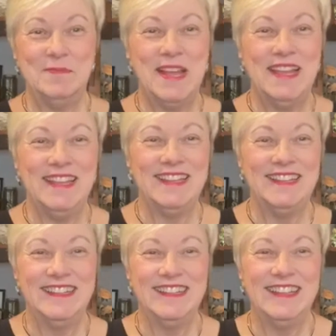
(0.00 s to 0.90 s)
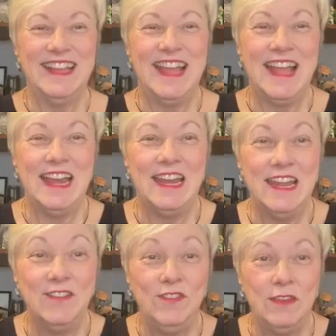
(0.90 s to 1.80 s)
Bye. I
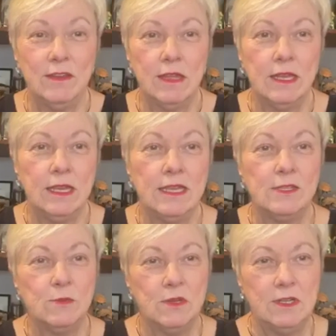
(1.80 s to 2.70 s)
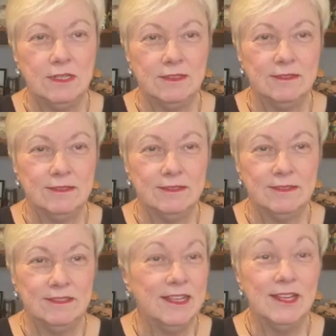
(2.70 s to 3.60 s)
love you, and guess what?
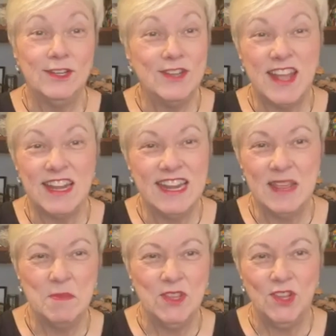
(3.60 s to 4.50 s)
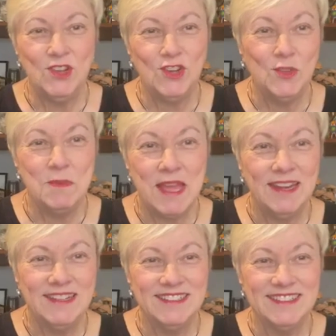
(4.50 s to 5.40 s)
There's not a damn thing you can do about it.